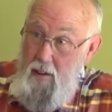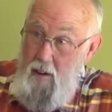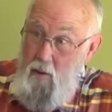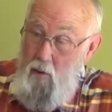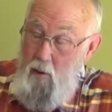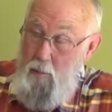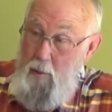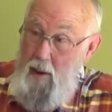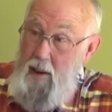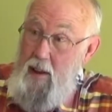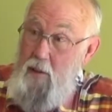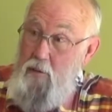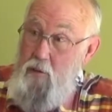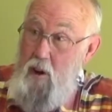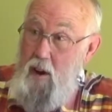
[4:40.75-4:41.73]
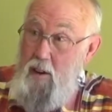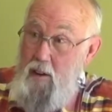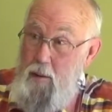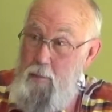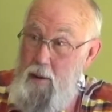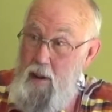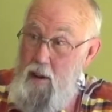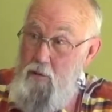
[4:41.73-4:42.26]
Okay. When my kids got
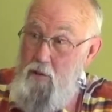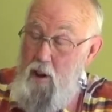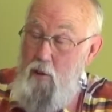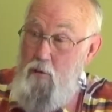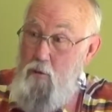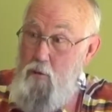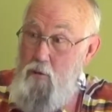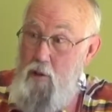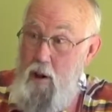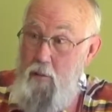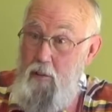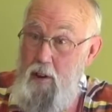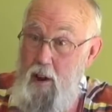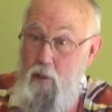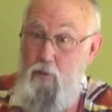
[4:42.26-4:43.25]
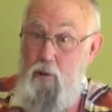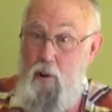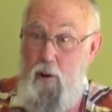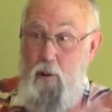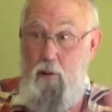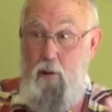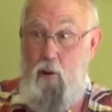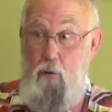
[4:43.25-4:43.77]
to be 6 or 7, I
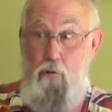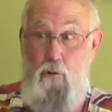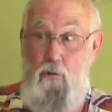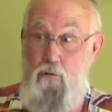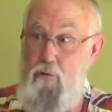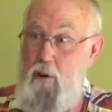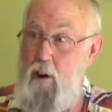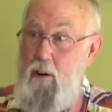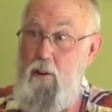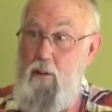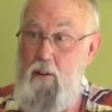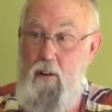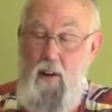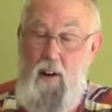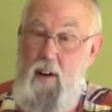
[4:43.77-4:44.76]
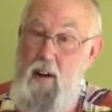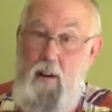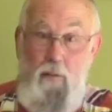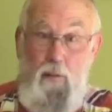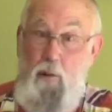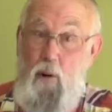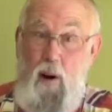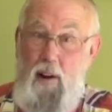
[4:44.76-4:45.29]
started coaching soccer,
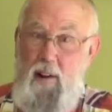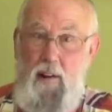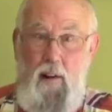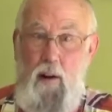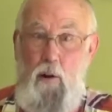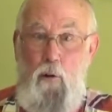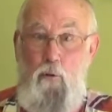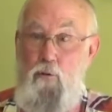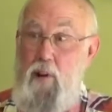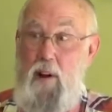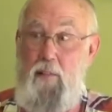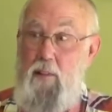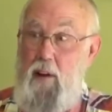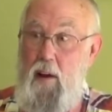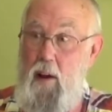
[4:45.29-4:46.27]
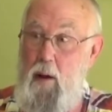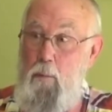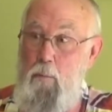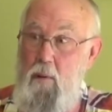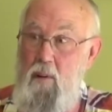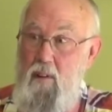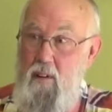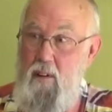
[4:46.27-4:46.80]
even though I didn't understand the game.
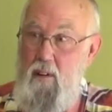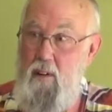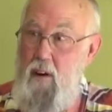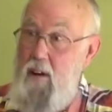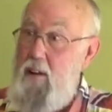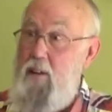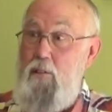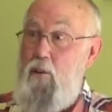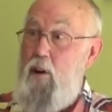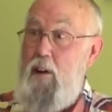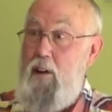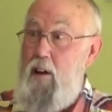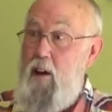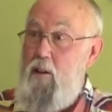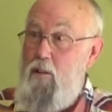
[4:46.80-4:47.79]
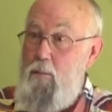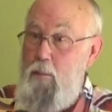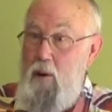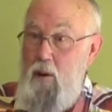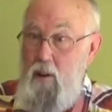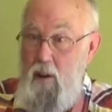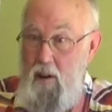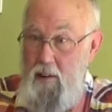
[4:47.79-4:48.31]
I didn't know how to kick the
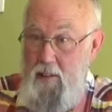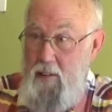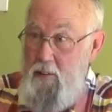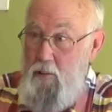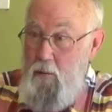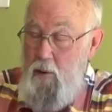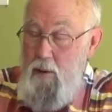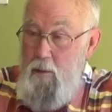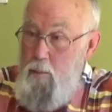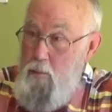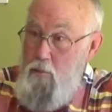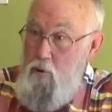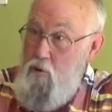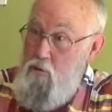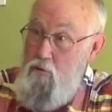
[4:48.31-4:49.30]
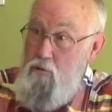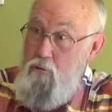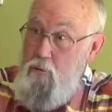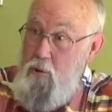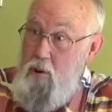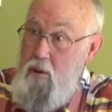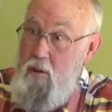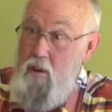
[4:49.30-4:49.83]
ball, I didn't know what the positions
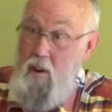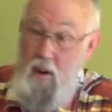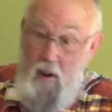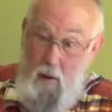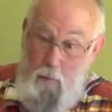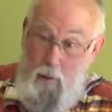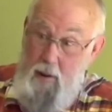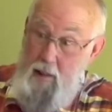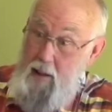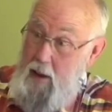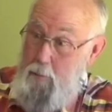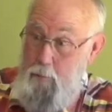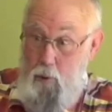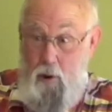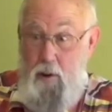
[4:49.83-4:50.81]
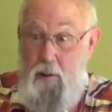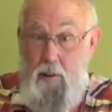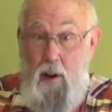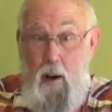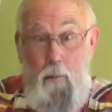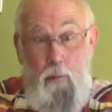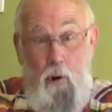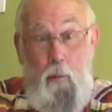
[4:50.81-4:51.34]
were. But at that point in
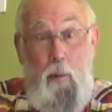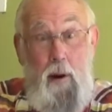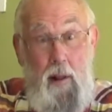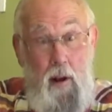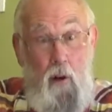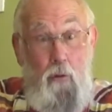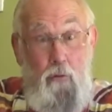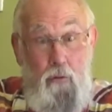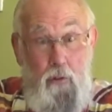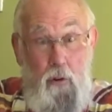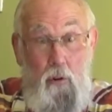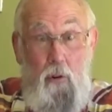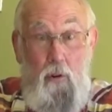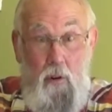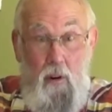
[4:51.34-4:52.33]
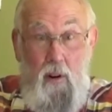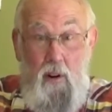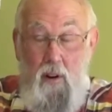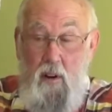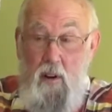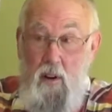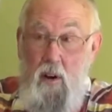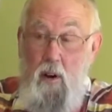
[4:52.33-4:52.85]
time, nobody else knew.
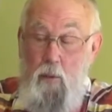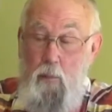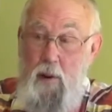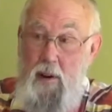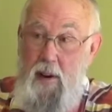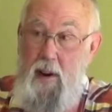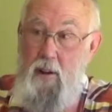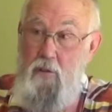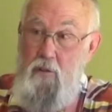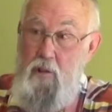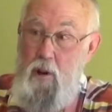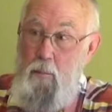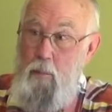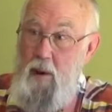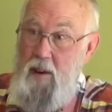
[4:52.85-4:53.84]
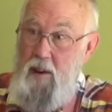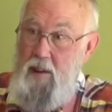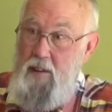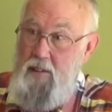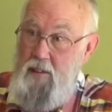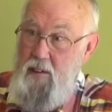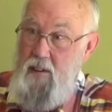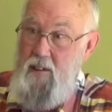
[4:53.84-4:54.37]
And we needed
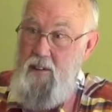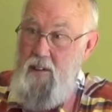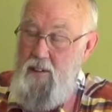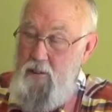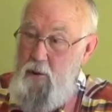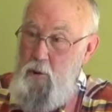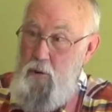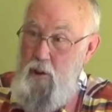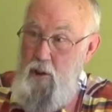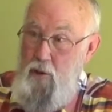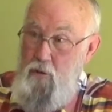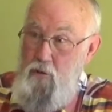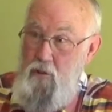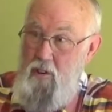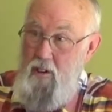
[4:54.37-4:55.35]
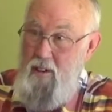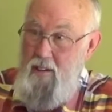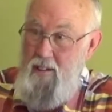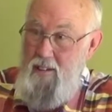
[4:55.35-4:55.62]
somebody to do this.